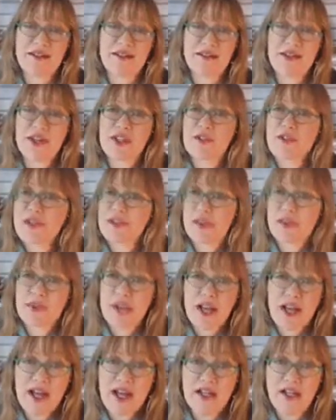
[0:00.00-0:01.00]
whether it's
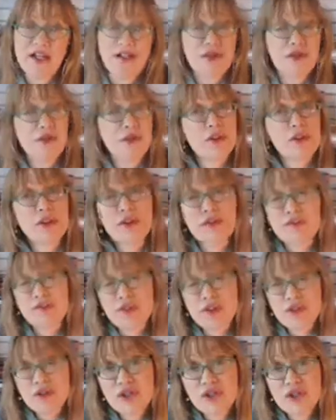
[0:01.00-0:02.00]
applied to nuclear
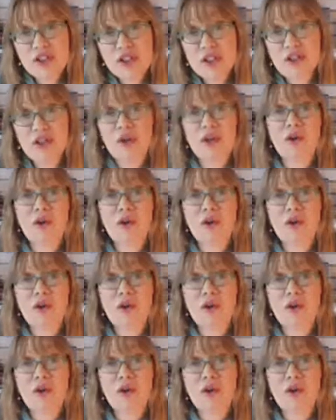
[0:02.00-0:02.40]
fusion